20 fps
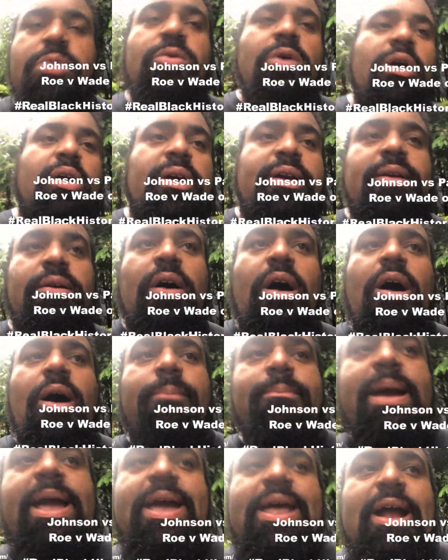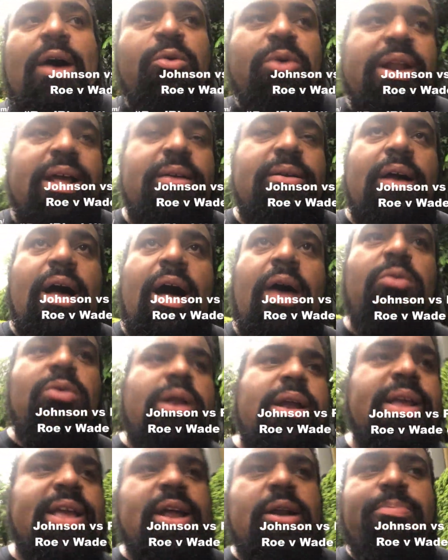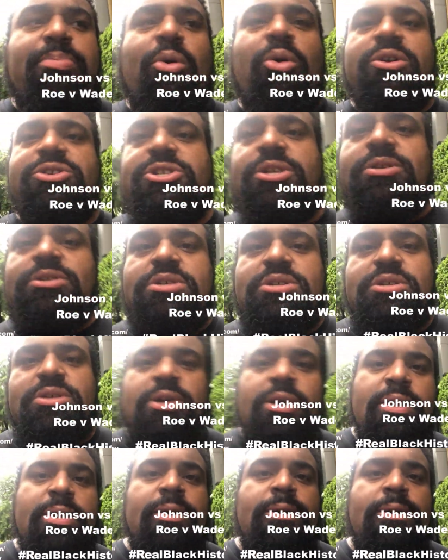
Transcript: woodwork. Oh man, I wanna get abortions.